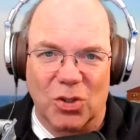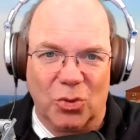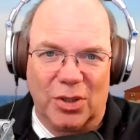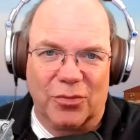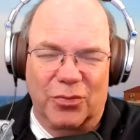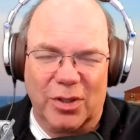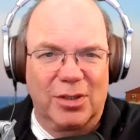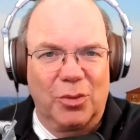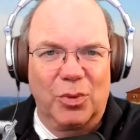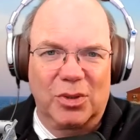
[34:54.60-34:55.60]
so
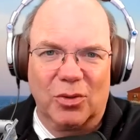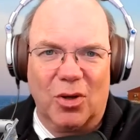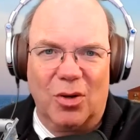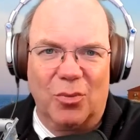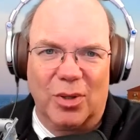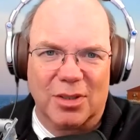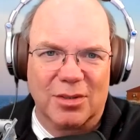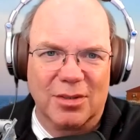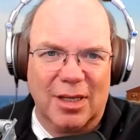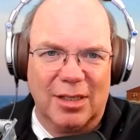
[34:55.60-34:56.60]
different than what the law
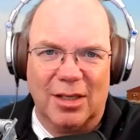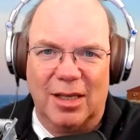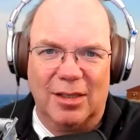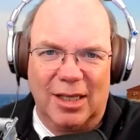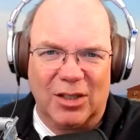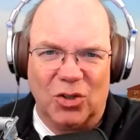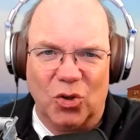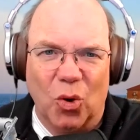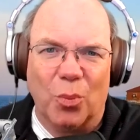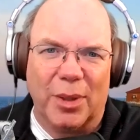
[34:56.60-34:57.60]
was. And like
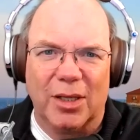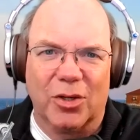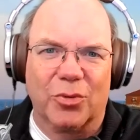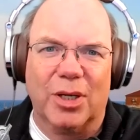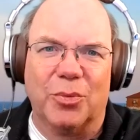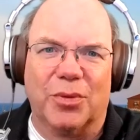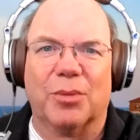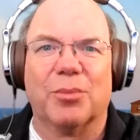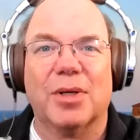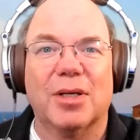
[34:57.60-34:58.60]
nobody agreed with
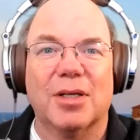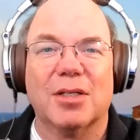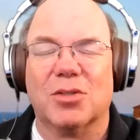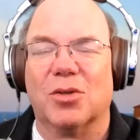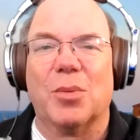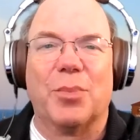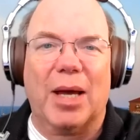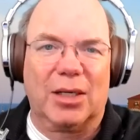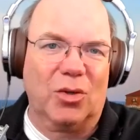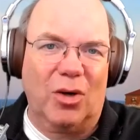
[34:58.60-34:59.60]
them. So they
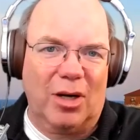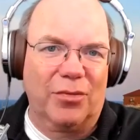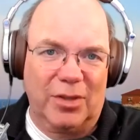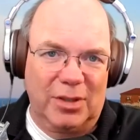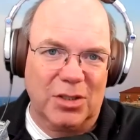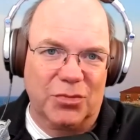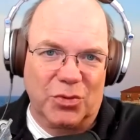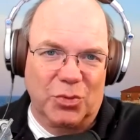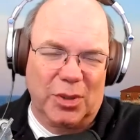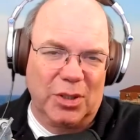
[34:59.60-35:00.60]
backed off, at least
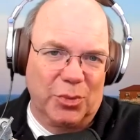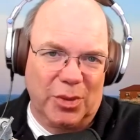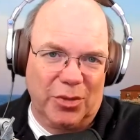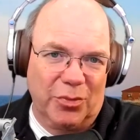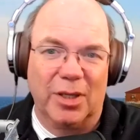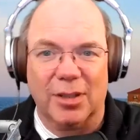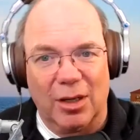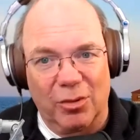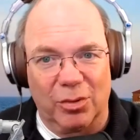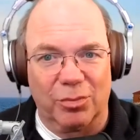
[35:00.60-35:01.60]
for 2023.
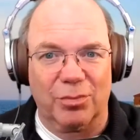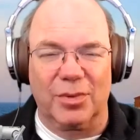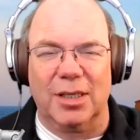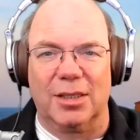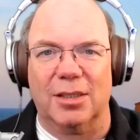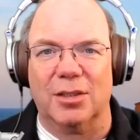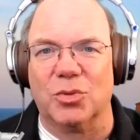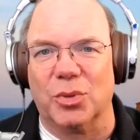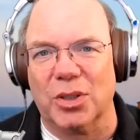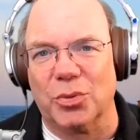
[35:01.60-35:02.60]
Now it'll kick in
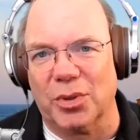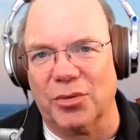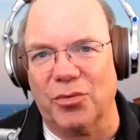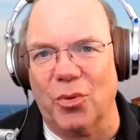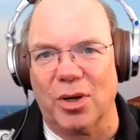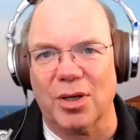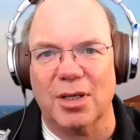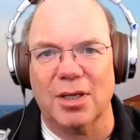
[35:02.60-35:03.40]
2024.